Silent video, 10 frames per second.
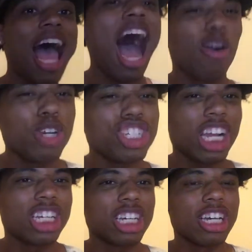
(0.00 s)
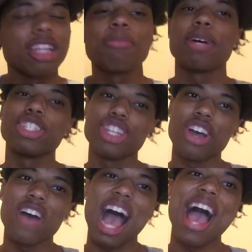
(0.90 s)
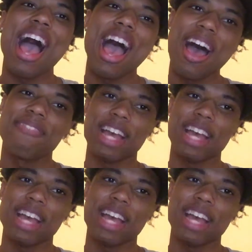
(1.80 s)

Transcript: I wish I could, but you know, I have